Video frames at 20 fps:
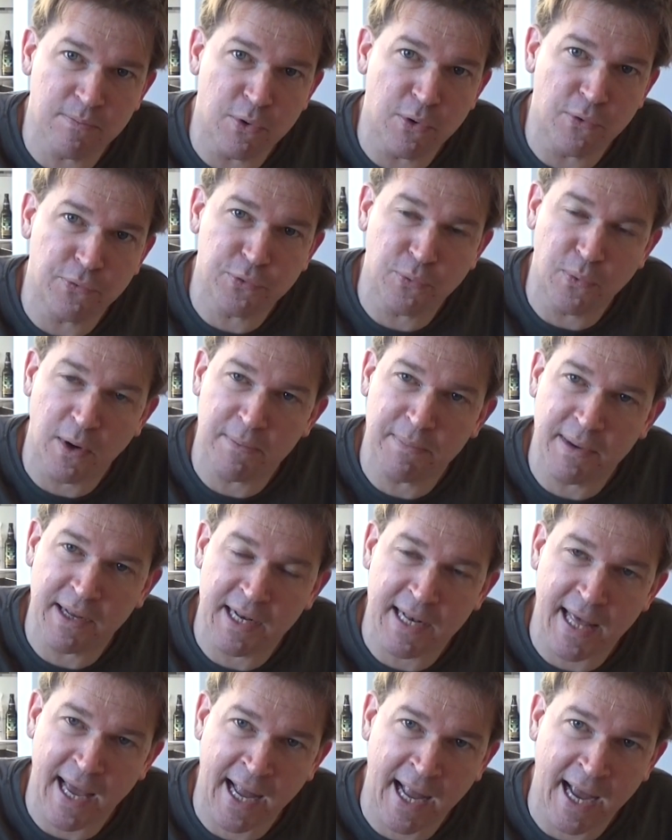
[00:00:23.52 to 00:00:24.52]
moves one
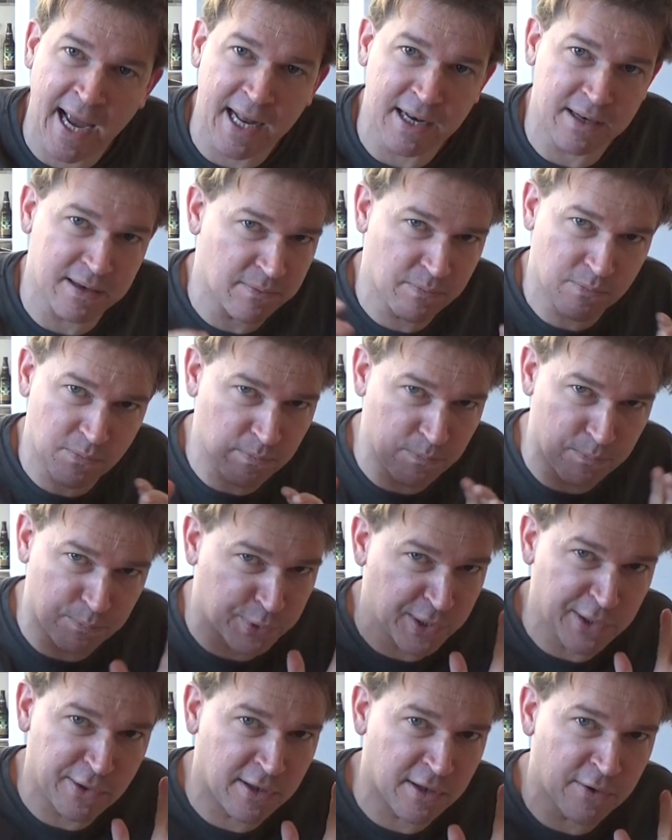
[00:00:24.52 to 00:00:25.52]
minute ahead
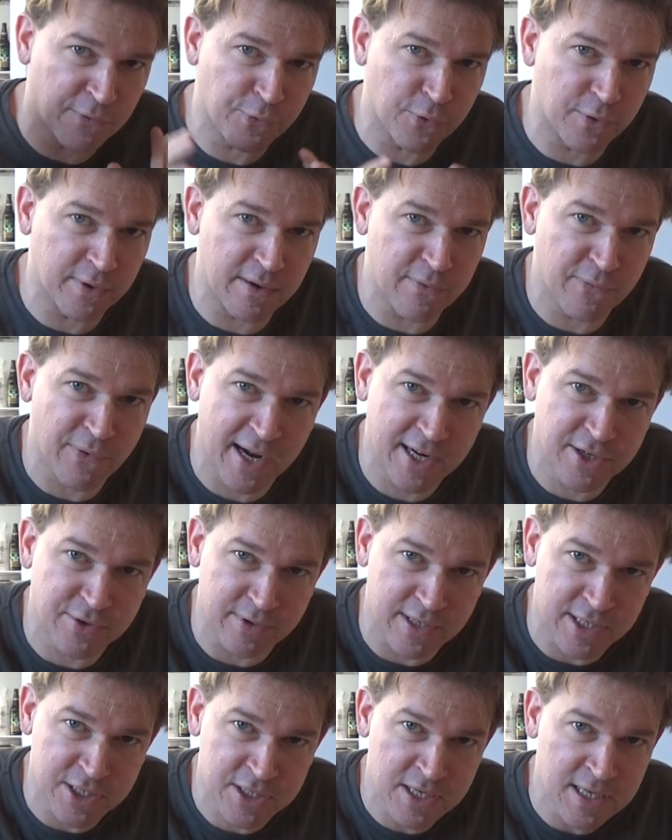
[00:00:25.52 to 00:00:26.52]
brilliant for in
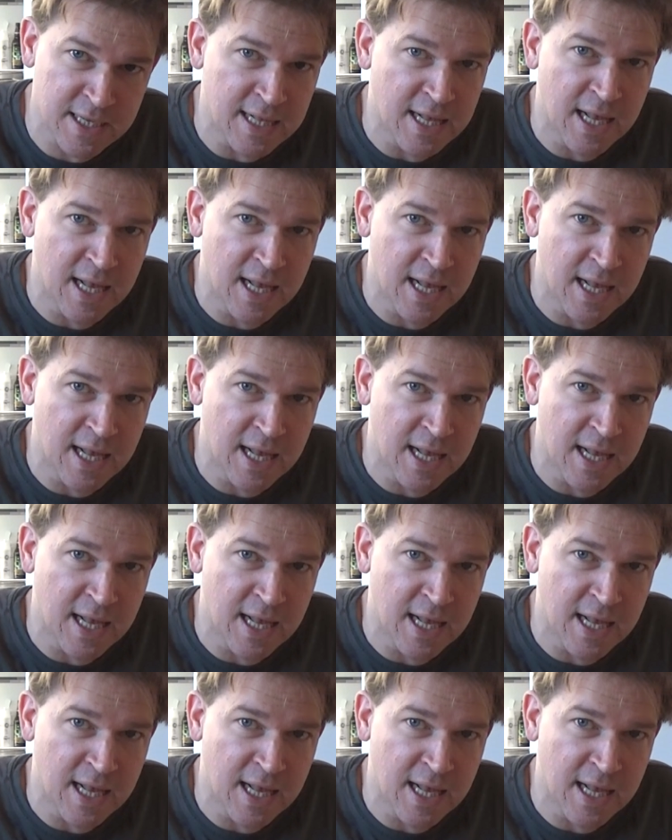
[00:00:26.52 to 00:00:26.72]
factories.